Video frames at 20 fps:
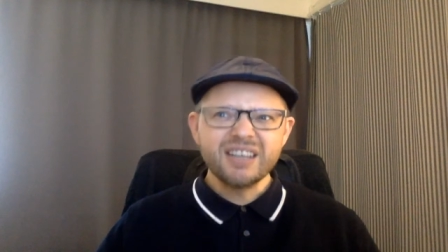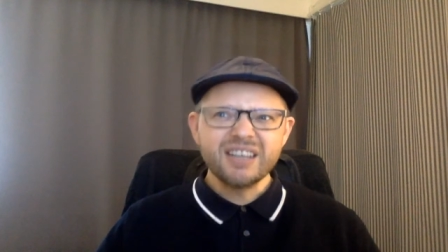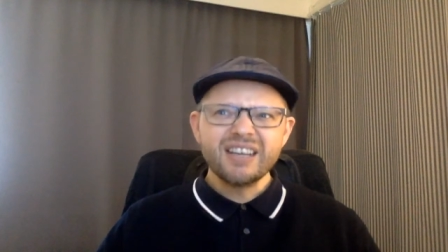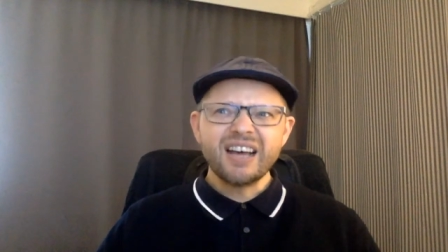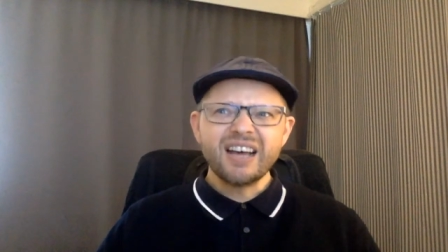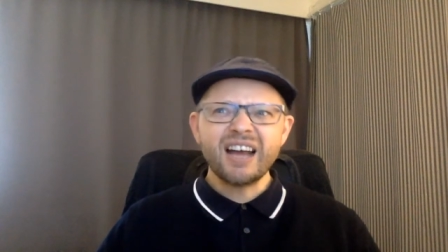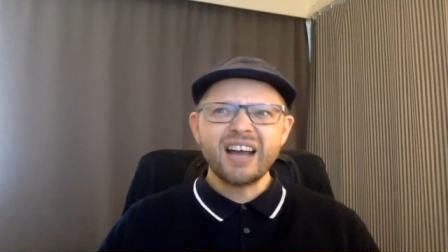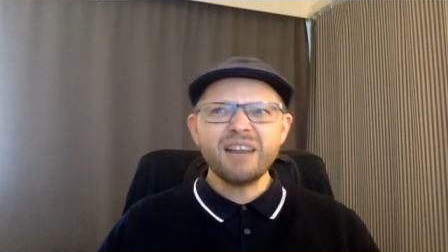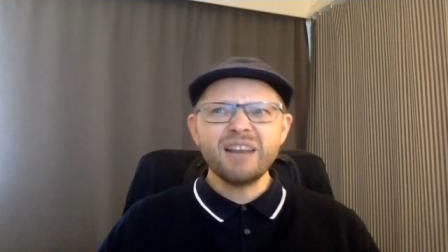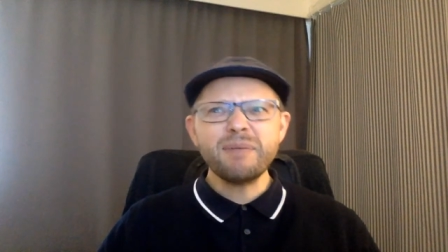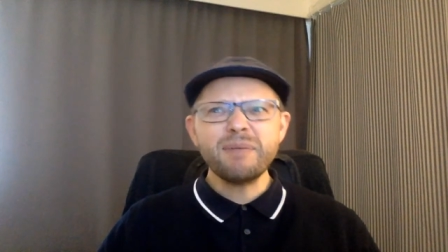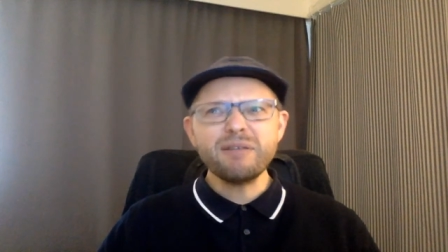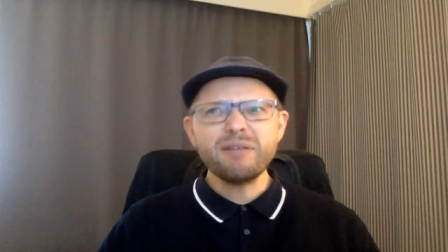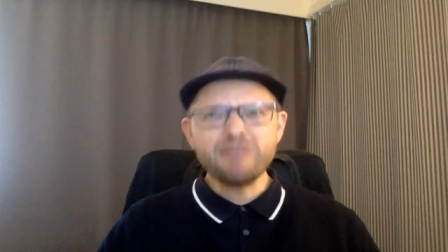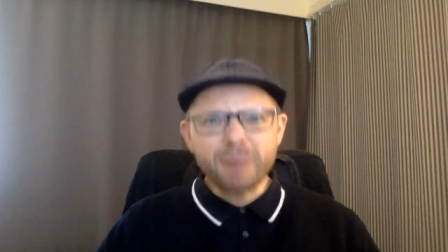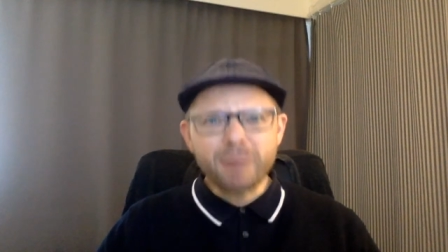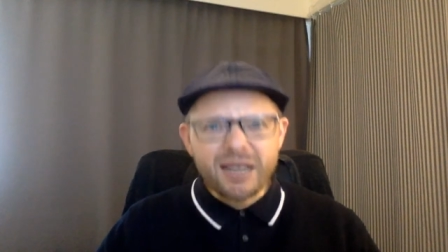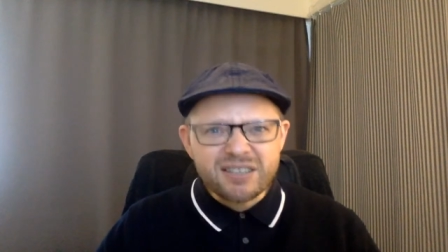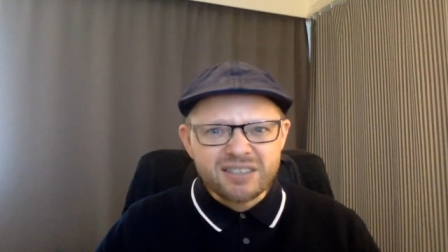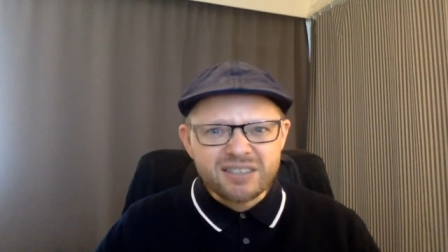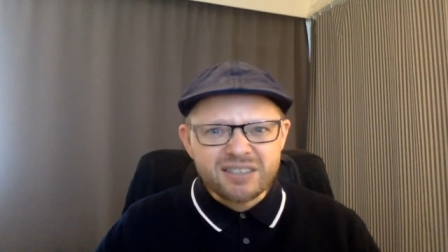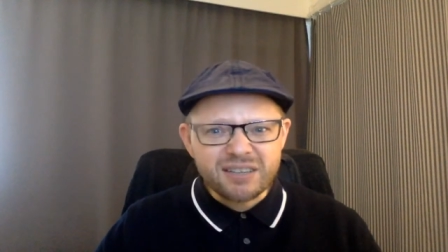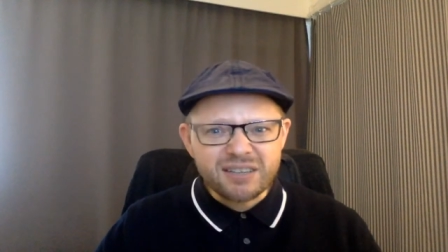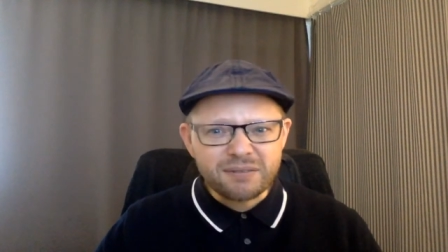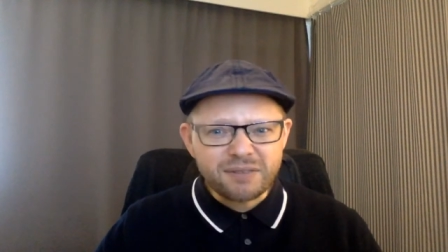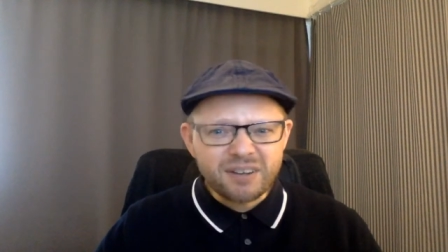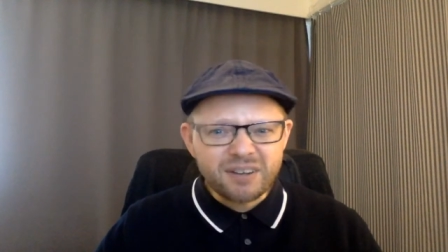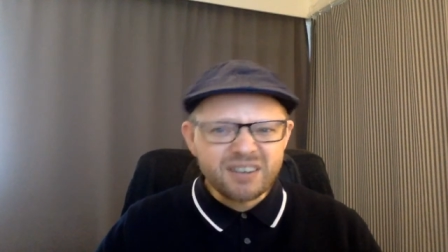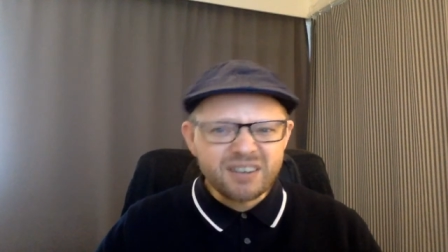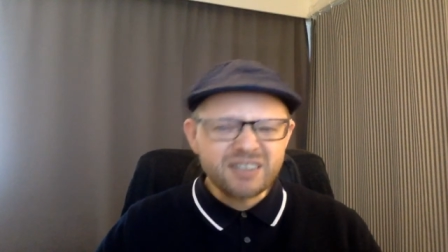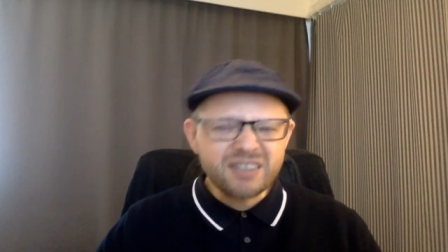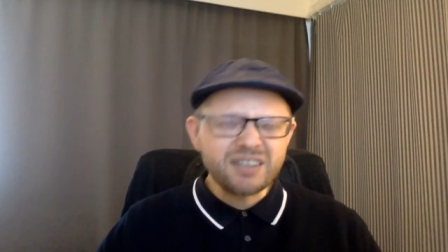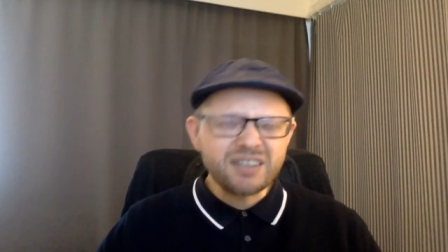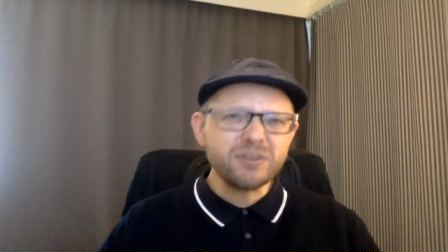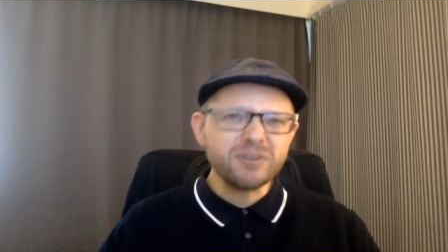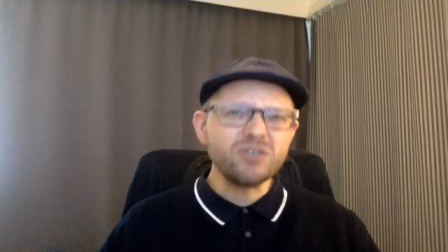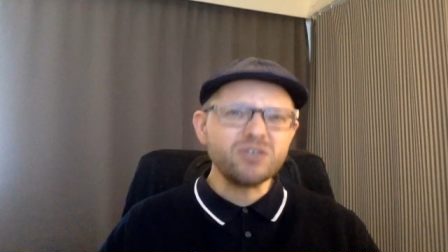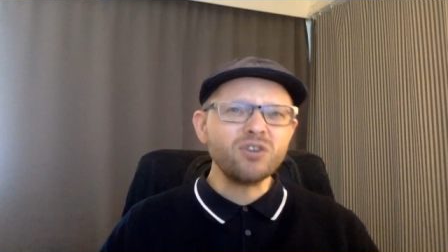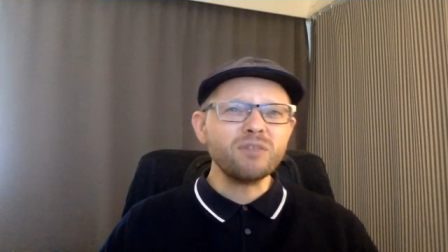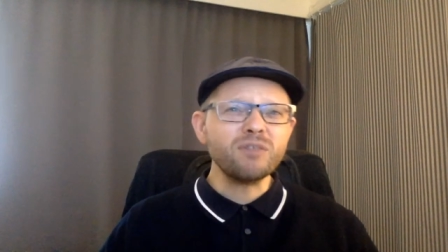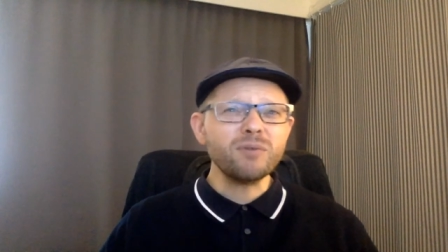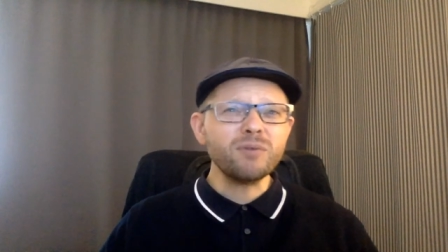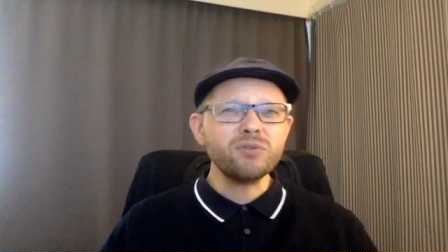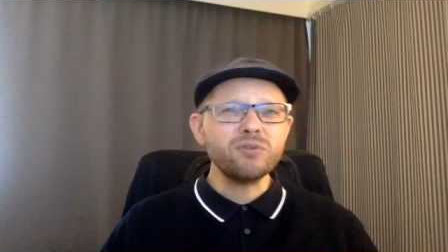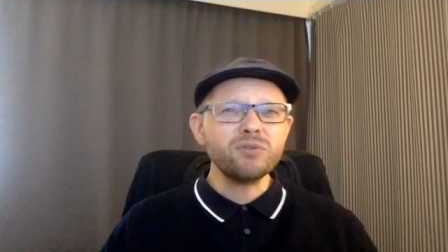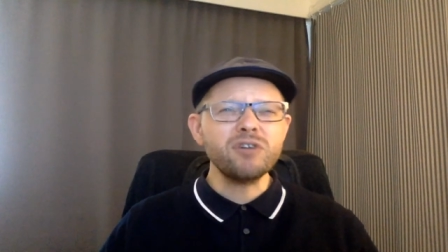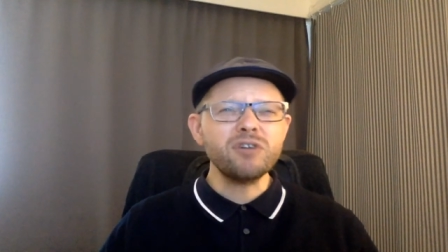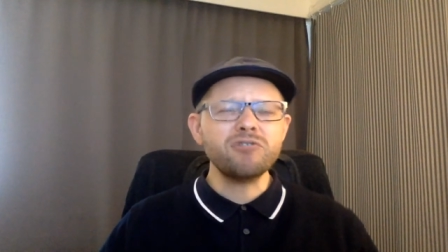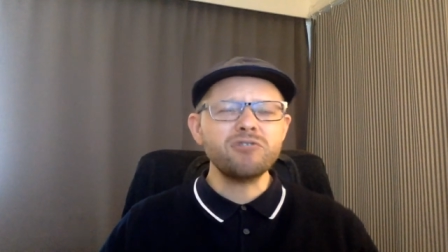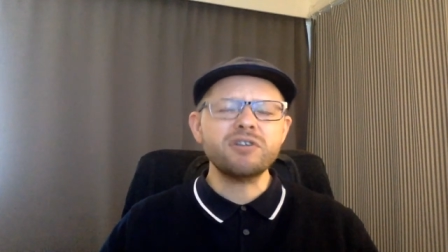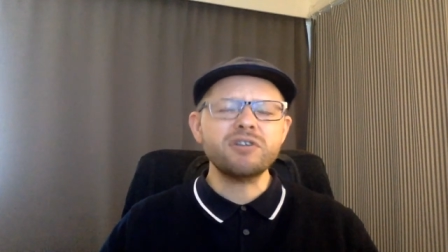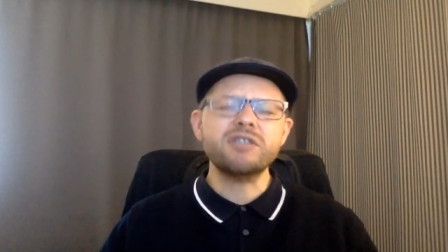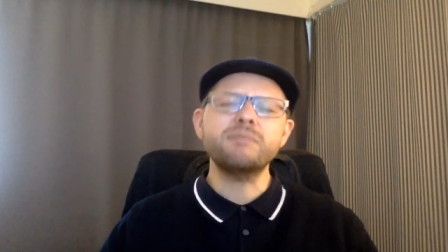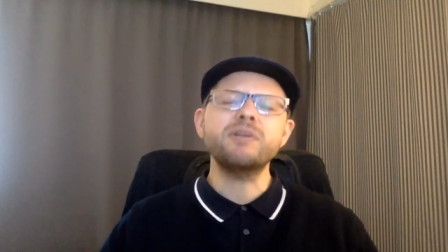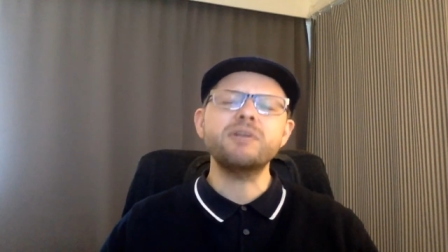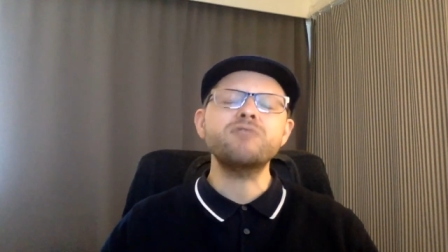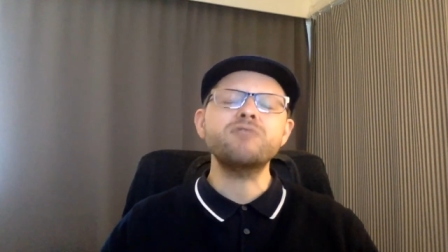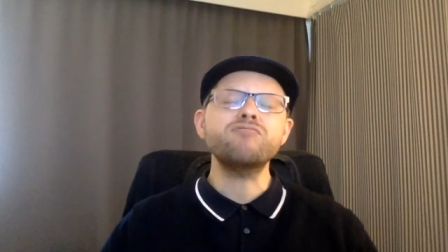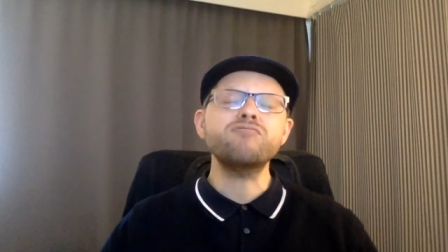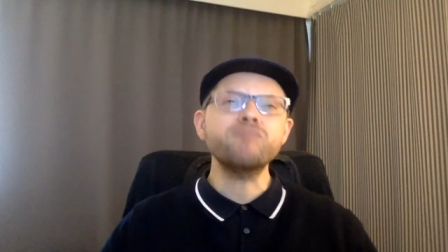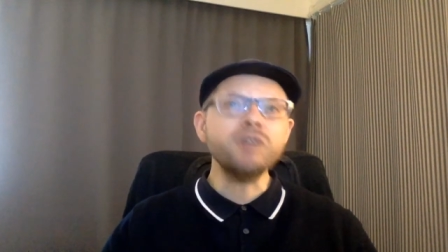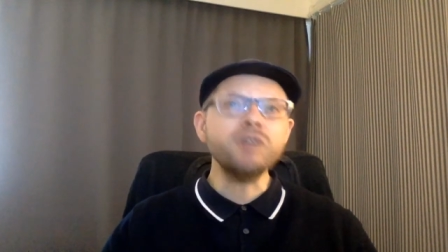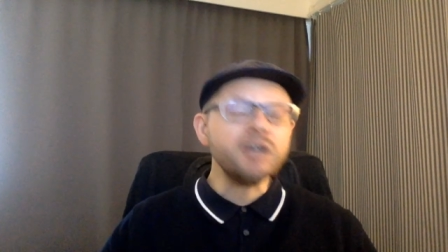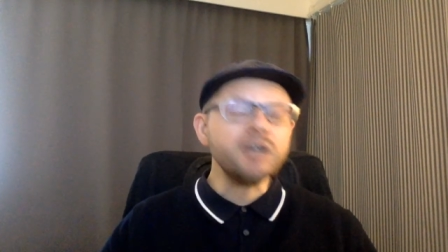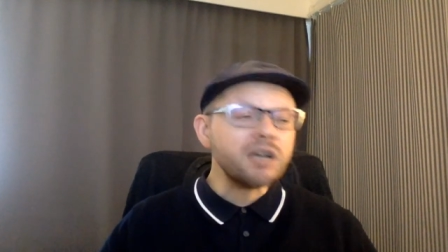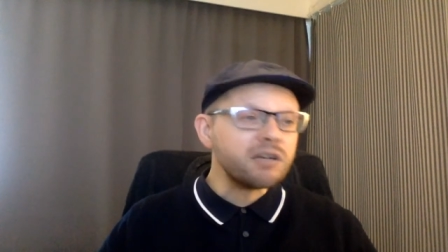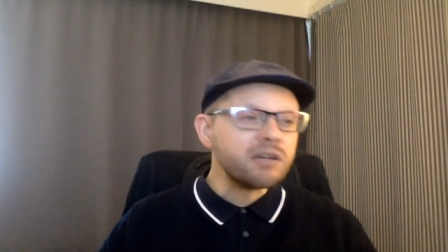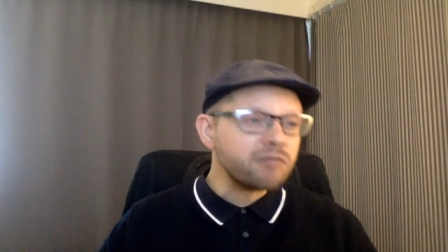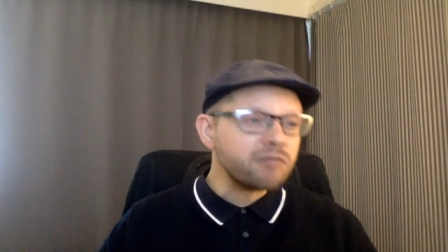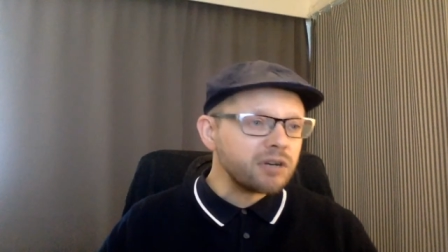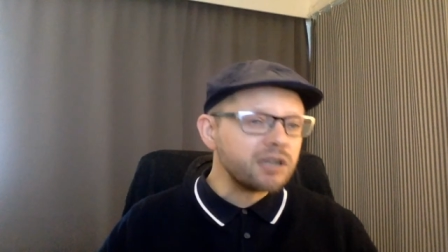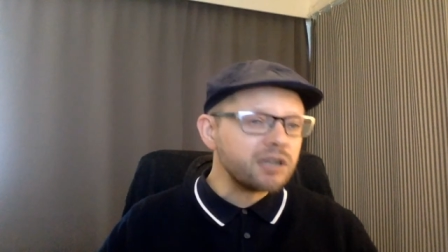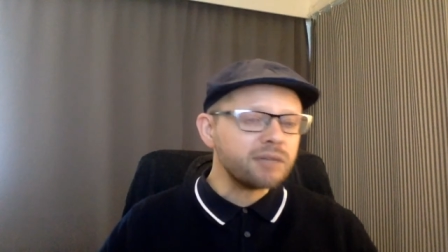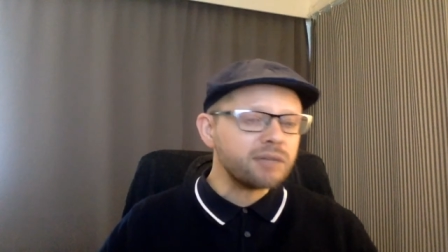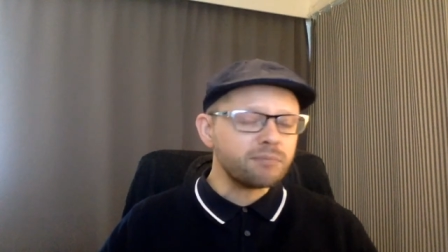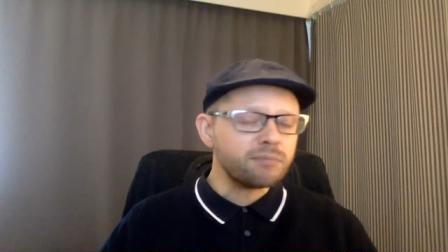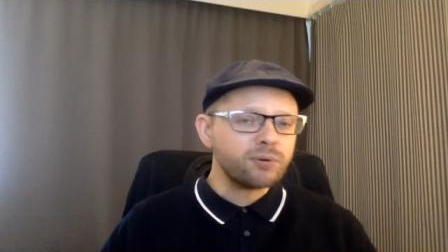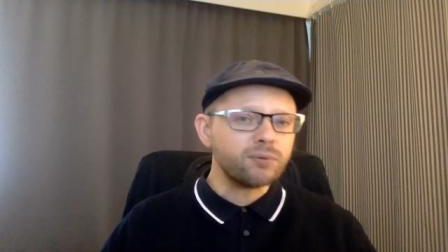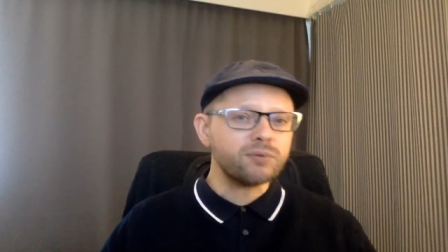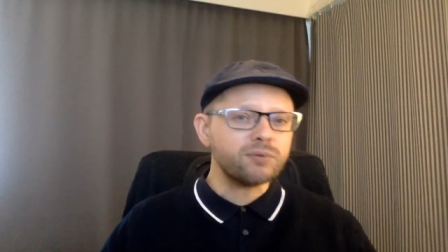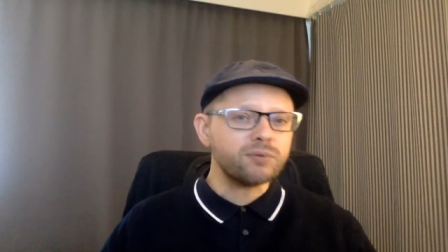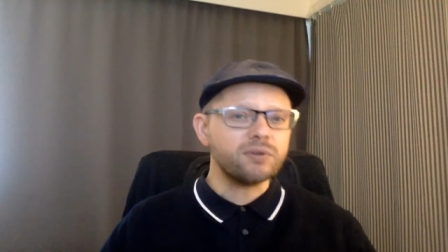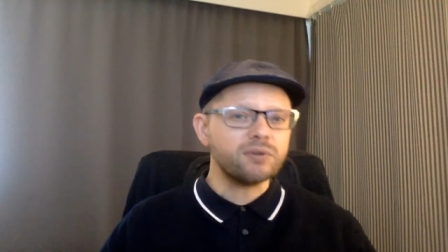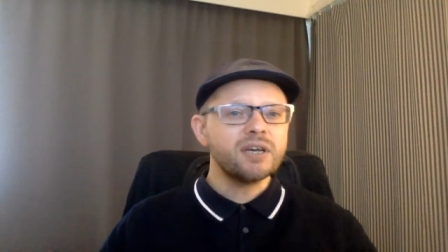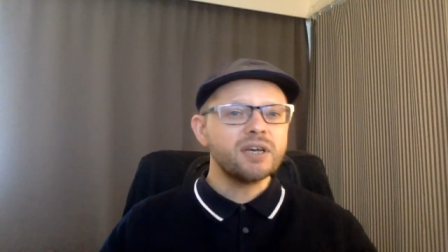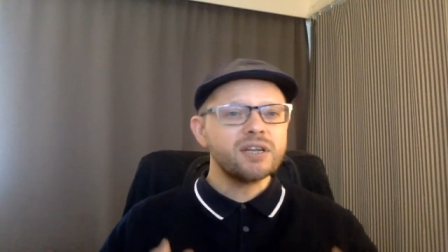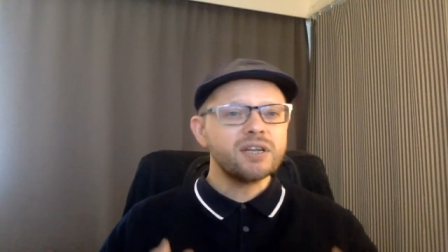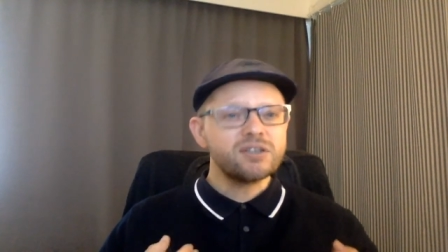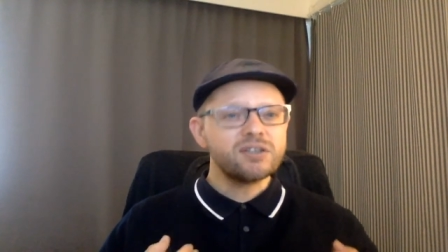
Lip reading: a bit repetitive. And it's not the most interesting, but it's really, really important to